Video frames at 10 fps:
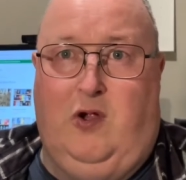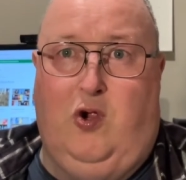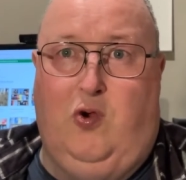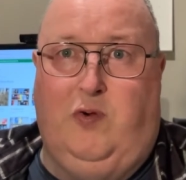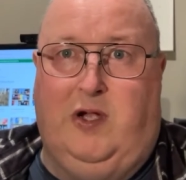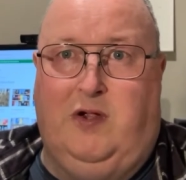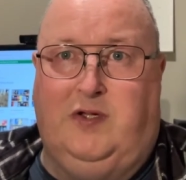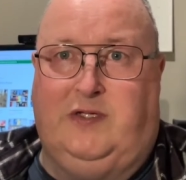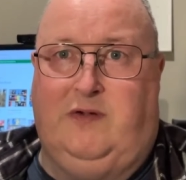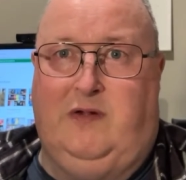Who
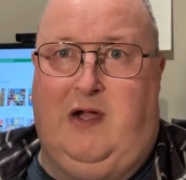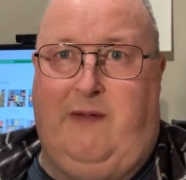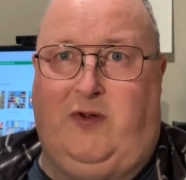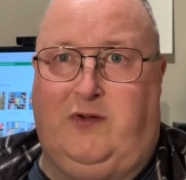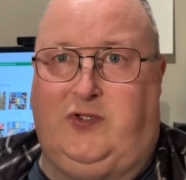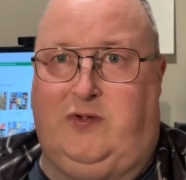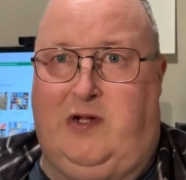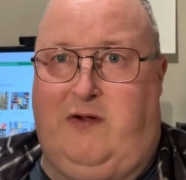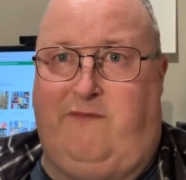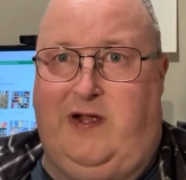knows? I'm not sure.
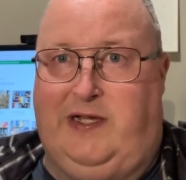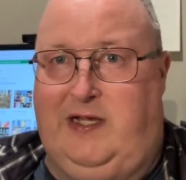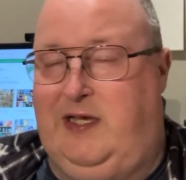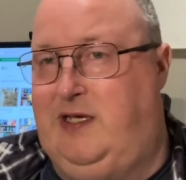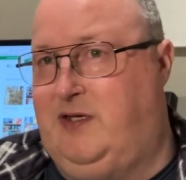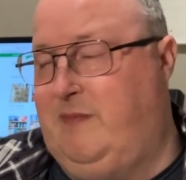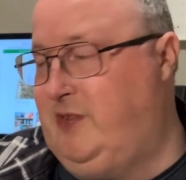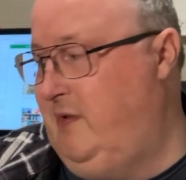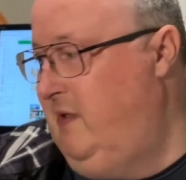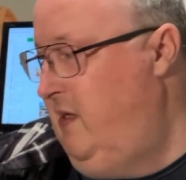I'll find out anytime soon.